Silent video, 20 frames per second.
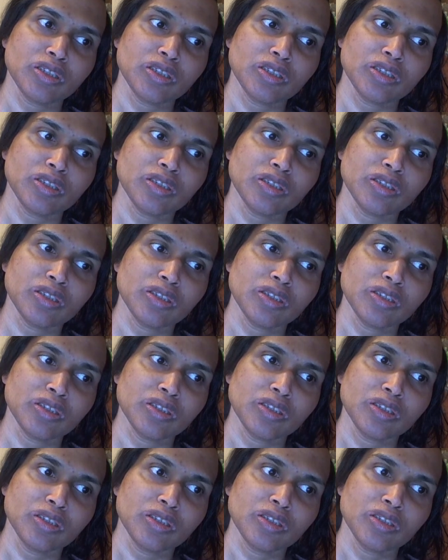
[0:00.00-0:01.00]

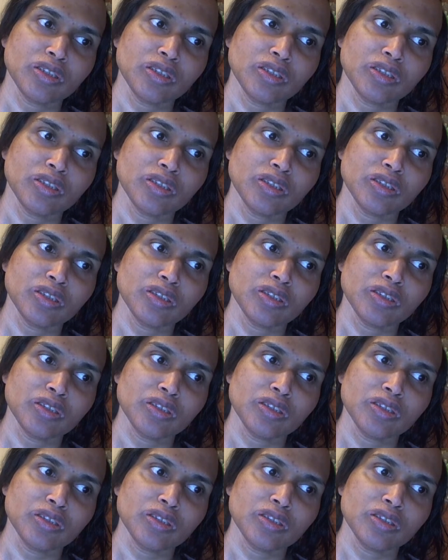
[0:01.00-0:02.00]

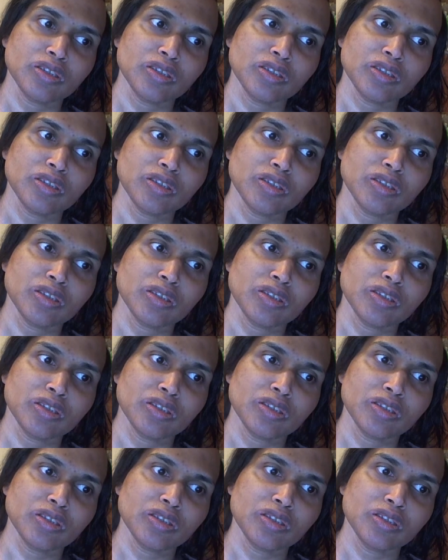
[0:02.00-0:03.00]

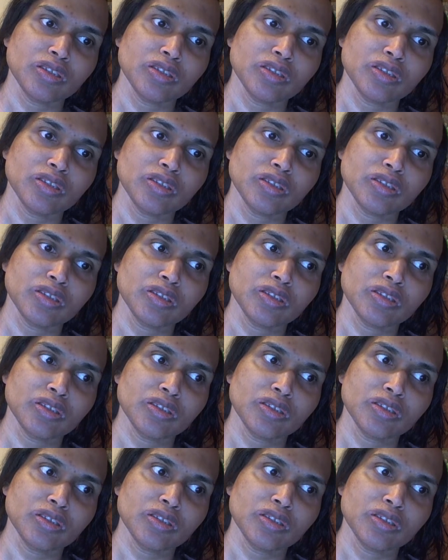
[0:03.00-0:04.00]

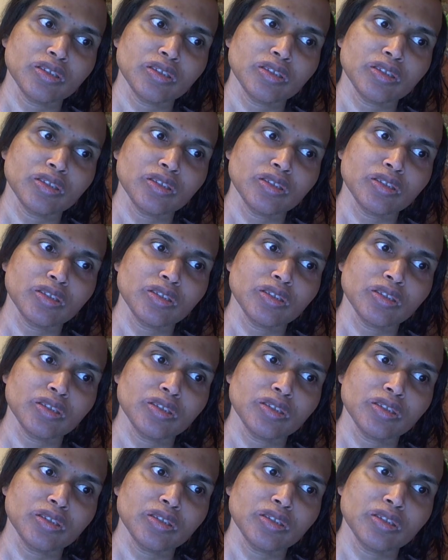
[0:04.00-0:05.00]

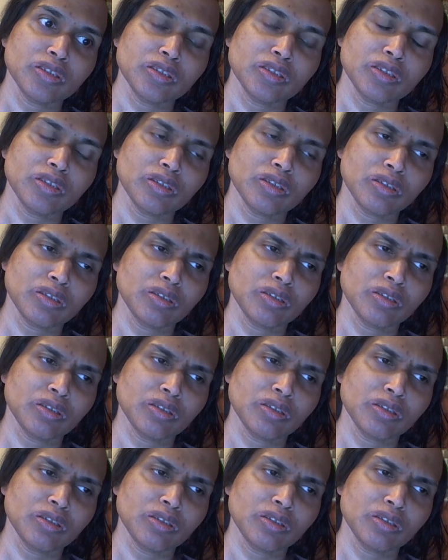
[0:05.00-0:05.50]
(no one is talking)